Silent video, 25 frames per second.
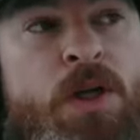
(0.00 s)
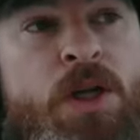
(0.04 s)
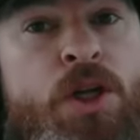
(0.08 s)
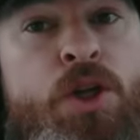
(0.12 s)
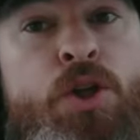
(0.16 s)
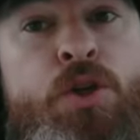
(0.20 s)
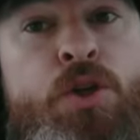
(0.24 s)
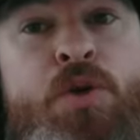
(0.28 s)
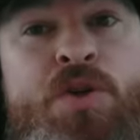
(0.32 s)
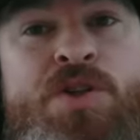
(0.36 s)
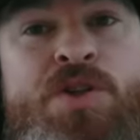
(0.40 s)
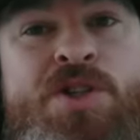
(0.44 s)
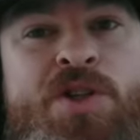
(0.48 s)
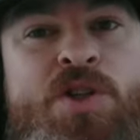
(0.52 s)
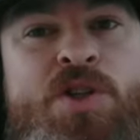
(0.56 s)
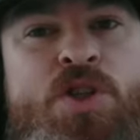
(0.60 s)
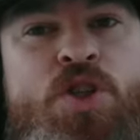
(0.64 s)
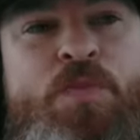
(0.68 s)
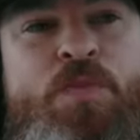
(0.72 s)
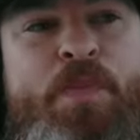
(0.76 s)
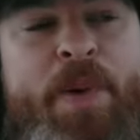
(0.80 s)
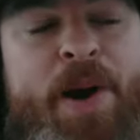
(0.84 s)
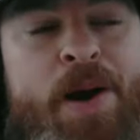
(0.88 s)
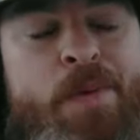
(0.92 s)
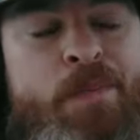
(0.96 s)
Use your
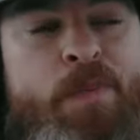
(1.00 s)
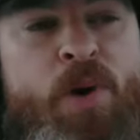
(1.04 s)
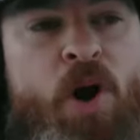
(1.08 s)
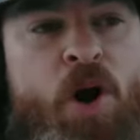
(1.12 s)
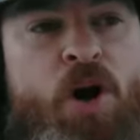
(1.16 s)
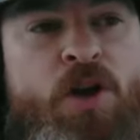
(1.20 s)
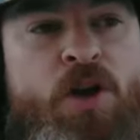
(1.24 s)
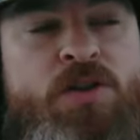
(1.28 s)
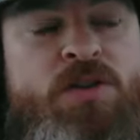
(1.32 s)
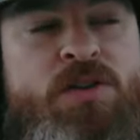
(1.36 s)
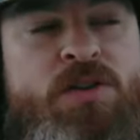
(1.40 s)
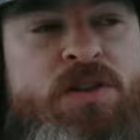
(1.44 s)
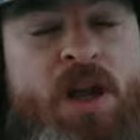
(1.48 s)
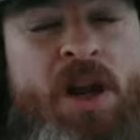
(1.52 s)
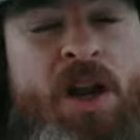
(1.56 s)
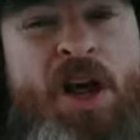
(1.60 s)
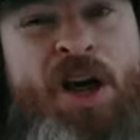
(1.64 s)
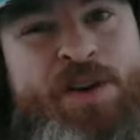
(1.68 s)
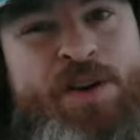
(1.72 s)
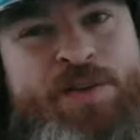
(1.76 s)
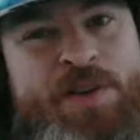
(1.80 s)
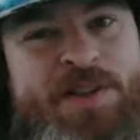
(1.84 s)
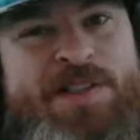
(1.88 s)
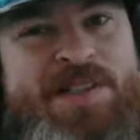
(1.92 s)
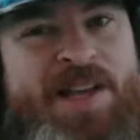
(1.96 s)
spare parts. A lot of
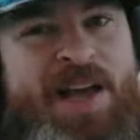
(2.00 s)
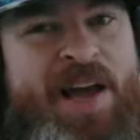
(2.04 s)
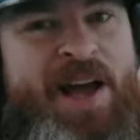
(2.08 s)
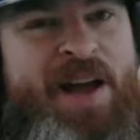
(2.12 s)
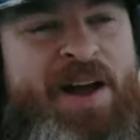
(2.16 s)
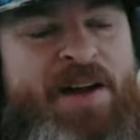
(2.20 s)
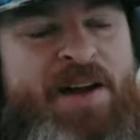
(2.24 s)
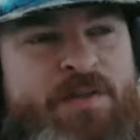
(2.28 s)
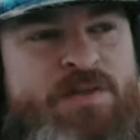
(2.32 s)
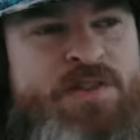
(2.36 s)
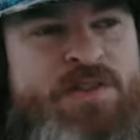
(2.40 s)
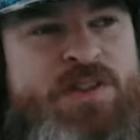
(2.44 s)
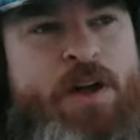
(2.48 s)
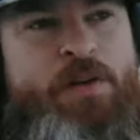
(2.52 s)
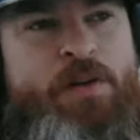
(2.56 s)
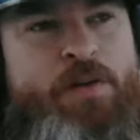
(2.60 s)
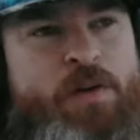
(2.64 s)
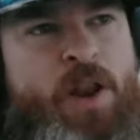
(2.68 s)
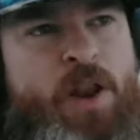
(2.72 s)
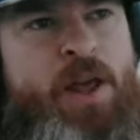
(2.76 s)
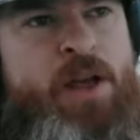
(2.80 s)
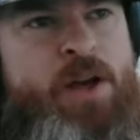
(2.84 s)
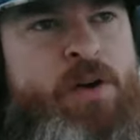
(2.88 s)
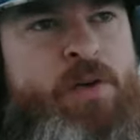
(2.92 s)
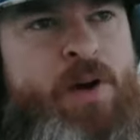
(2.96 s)
us have stuff
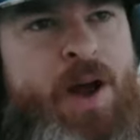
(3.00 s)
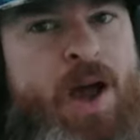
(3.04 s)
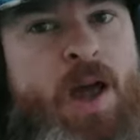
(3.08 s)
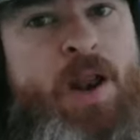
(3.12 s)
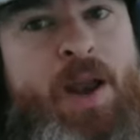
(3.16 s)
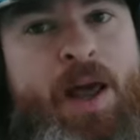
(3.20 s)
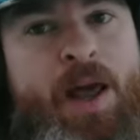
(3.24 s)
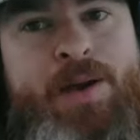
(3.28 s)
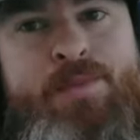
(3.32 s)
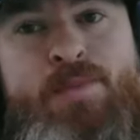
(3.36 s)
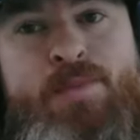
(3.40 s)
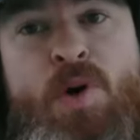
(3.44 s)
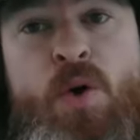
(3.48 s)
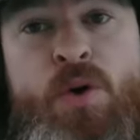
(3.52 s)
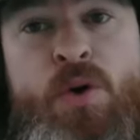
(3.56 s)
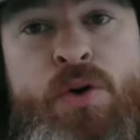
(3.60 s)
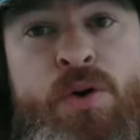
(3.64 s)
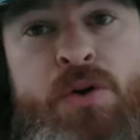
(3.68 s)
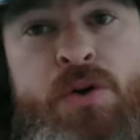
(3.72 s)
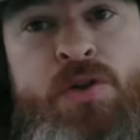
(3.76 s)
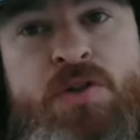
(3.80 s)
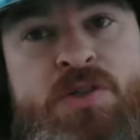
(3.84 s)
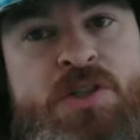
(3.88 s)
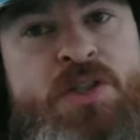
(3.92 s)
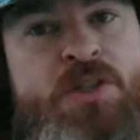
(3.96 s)
laying around like
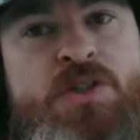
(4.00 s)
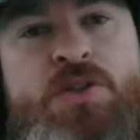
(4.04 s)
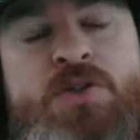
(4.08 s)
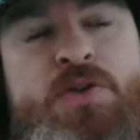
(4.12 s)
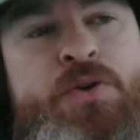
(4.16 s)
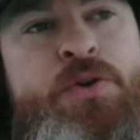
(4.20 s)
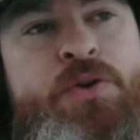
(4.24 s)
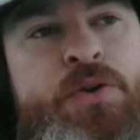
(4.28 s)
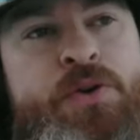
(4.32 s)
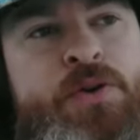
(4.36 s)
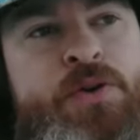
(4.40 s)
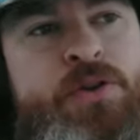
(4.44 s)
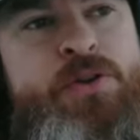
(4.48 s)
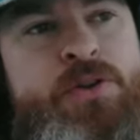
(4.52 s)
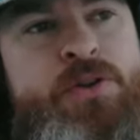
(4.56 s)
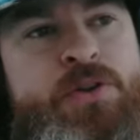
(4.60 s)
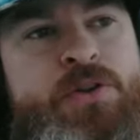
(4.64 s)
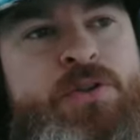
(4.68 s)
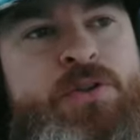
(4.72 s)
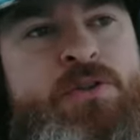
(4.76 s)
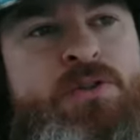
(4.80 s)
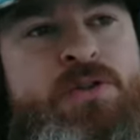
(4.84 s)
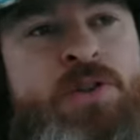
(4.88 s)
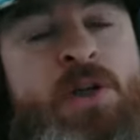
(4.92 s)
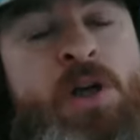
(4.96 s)
motors,
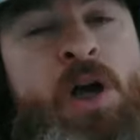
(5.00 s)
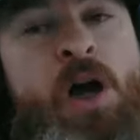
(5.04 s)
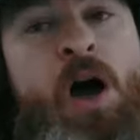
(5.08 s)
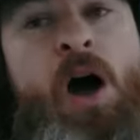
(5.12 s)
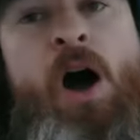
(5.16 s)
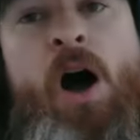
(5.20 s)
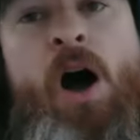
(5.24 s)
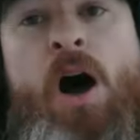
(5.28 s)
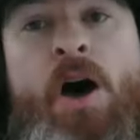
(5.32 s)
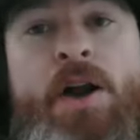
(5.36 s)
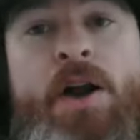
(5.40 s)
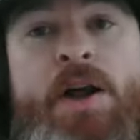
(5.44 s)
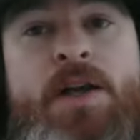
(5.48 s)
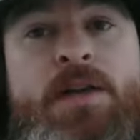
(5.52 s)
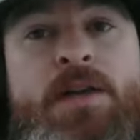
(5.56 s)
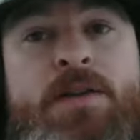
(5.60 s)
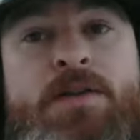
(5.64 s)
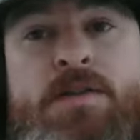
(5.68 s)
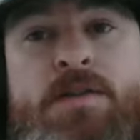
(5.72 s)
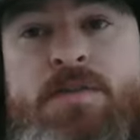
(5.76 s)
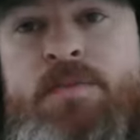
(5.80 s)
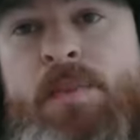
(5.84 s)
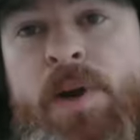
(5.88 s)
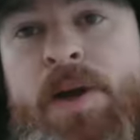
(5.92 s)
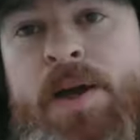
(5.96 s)
extruders, hot ends,
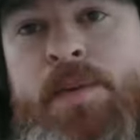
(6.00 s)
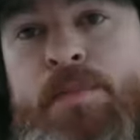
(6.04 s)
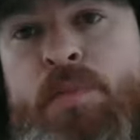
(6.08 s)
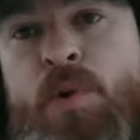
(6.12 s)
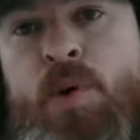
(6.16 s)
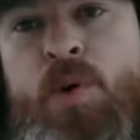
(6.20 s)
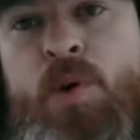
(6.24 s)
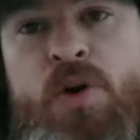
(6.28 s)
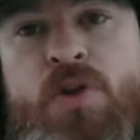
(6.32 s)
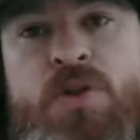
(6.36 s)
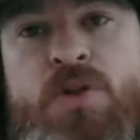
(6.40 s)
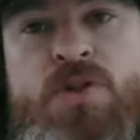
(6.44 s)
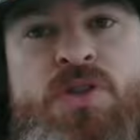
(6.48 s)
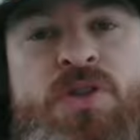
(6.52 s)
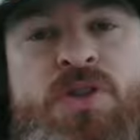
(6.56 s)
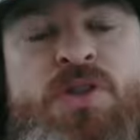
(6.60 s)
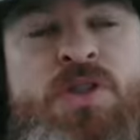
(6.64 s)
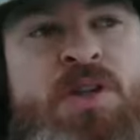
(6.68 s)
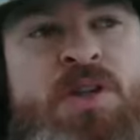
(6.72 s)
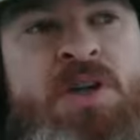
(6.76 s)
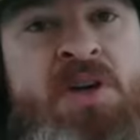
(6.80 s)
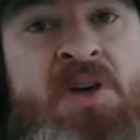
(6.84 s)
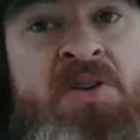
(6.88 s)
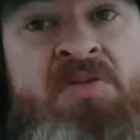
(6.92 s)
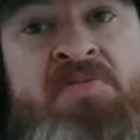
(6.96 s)
mainboards,
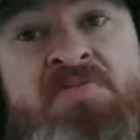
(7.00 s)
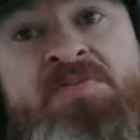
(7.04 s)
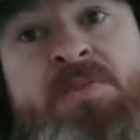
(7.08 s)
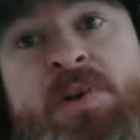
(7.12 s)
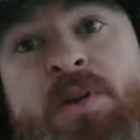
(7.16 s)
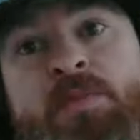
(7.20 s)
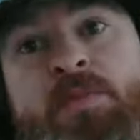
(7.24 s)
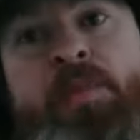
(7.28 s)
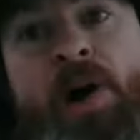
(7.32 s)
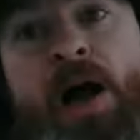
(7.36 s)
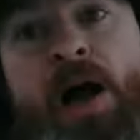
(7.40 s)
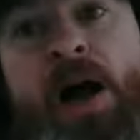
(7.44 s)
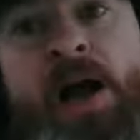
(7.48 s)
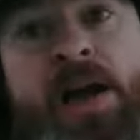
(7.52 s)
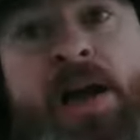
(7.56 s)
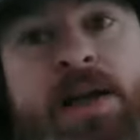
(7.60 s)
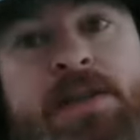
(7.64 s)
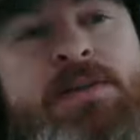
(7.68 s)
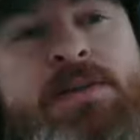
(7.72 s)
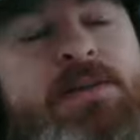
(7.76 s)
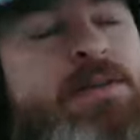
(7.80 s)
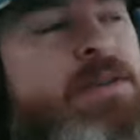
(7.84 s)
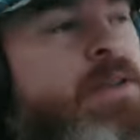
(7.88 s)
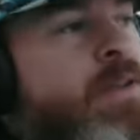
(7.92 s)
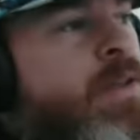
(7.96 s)

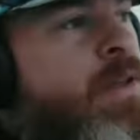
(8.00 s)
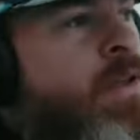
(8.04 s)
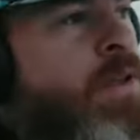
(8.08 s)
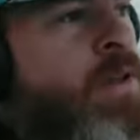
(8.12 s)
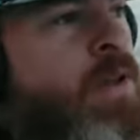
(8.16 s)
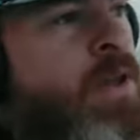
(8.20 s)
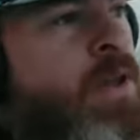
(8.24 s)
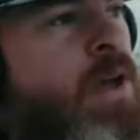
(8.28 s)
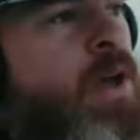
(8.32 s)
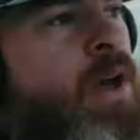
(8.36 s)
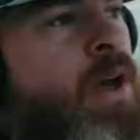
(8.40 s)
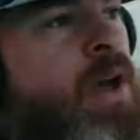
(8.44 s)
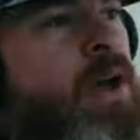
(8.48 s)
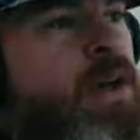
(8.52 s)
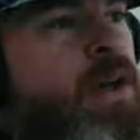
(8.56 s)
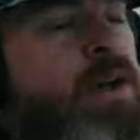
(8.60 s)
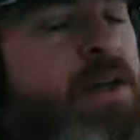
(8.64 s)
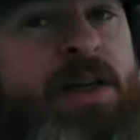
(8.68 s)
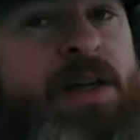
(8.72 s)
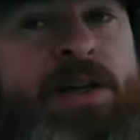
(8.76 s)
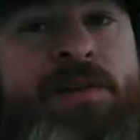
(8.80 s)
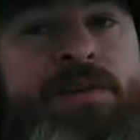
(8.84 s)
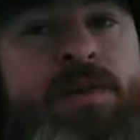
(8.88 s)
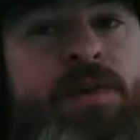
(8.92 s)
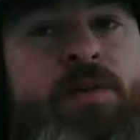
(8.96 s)
pies,
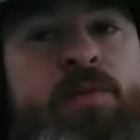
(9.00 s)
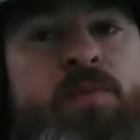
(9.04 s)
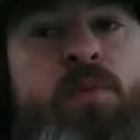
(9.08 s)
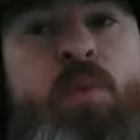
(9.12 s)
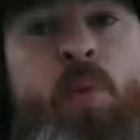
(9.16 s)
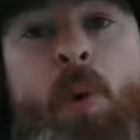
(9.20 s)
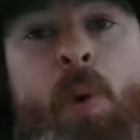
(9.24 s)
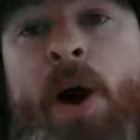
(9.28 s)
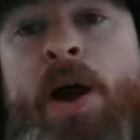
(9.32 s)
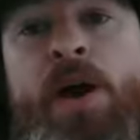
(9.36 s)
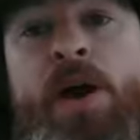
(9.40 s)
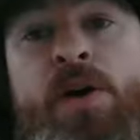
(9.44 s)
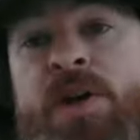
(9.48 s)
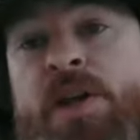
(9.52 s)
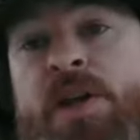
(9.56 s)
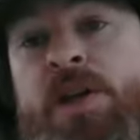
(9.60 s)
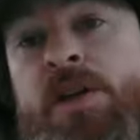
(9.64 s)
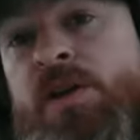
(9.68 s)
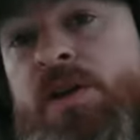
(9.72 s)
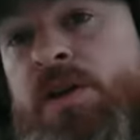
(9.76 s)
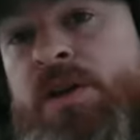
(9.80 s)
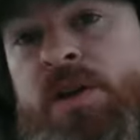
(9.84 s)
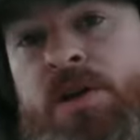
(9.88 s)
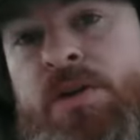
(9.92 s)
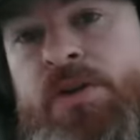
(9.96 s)
even wiring. You
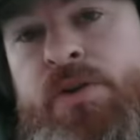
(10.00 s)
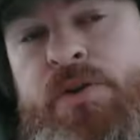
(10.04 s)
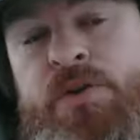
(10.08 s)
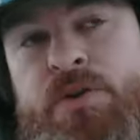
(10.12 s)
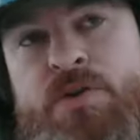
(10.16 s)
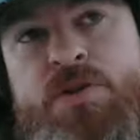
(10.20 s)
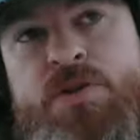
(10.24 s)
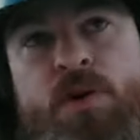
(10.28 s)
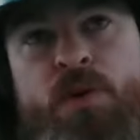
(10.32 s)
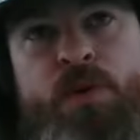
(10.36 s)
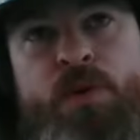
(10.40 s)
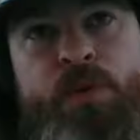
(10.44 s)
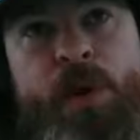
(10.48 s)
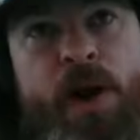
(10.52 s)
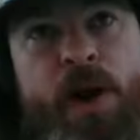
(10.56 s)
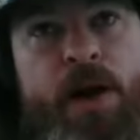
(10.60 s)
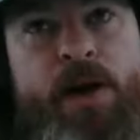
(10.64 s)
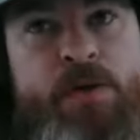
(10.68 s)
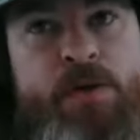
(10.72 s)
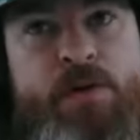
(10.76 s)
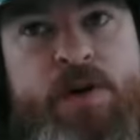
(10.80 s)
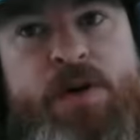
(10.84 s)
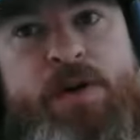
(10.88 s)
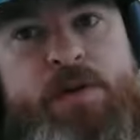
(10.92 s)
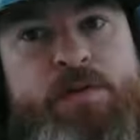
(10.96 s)
can use old
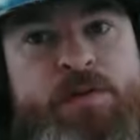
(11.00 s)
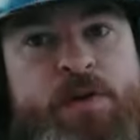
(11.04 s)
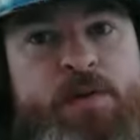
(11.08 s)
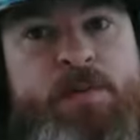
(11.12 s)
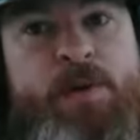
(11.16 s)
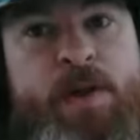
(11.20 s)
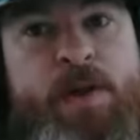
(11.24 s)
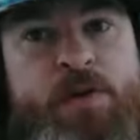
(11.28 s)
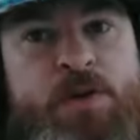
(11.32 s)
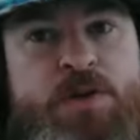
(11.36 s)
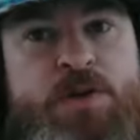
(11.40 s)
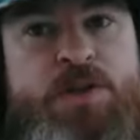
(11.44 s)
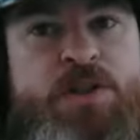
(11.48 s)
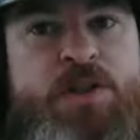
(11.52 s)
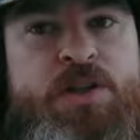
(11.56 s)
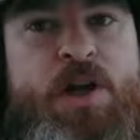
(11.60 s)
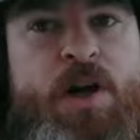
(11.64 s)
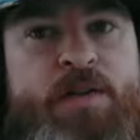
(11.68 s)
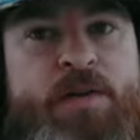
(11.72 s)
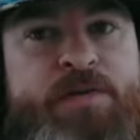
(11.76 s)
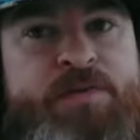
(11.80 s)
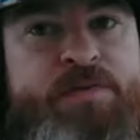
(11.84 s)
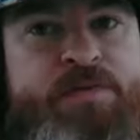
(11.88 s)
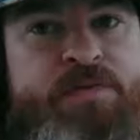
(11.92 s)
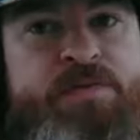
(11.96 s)
wiring from other
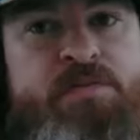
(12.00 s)
stuff.